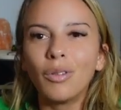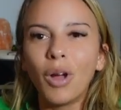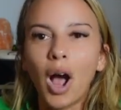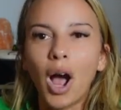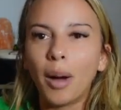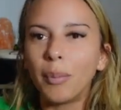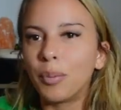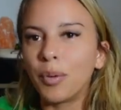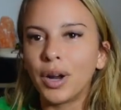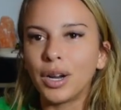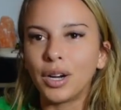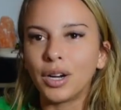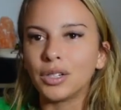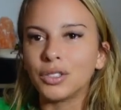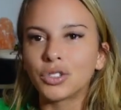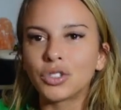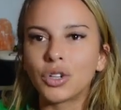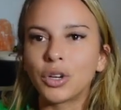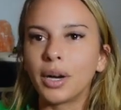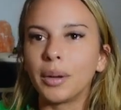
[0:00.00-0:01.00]
operate on a
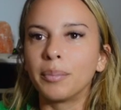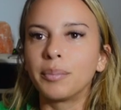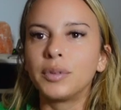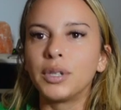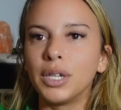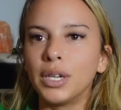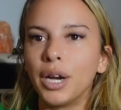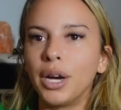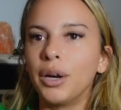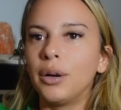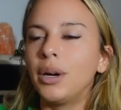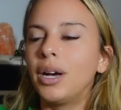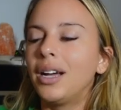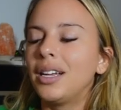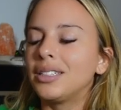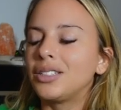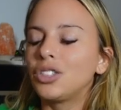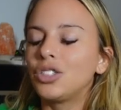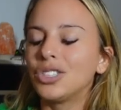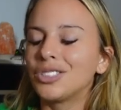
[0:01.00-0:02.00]
script, you know?
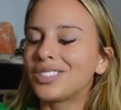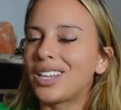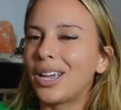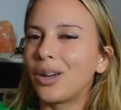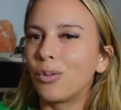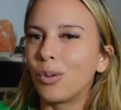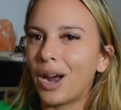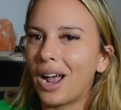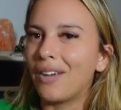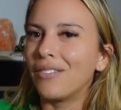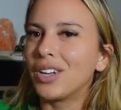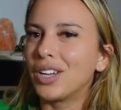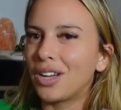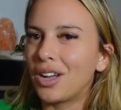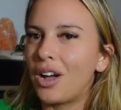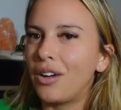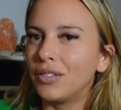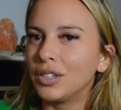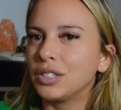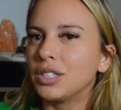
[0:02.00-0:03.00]
It's just, like, we're having a
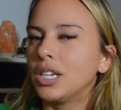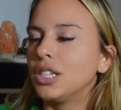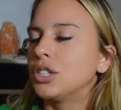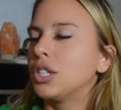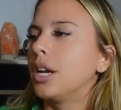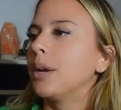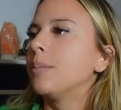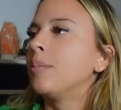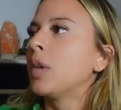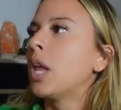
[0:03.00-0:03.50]
conversation.